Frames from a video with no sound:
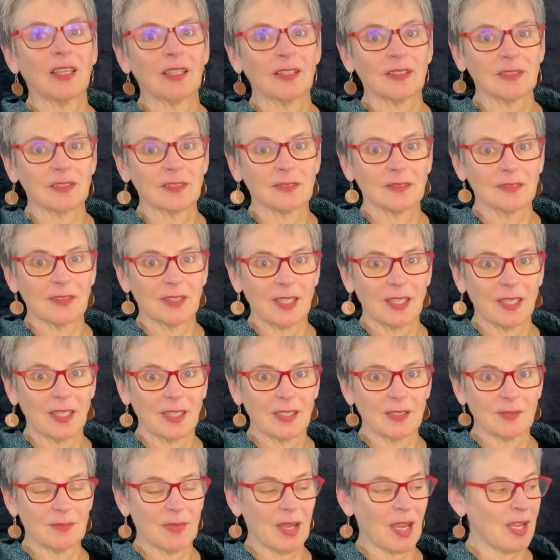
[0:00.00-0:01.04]
it
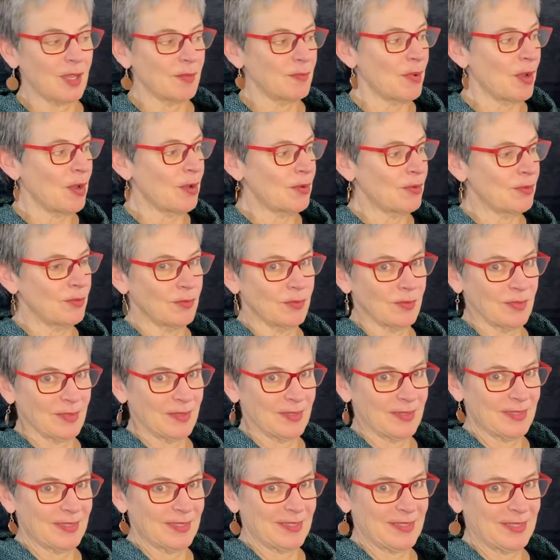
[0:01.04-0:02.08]
in my
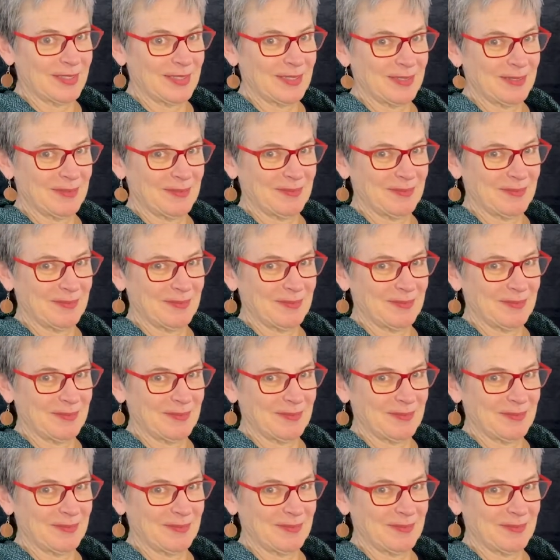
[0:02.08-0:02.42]
bones.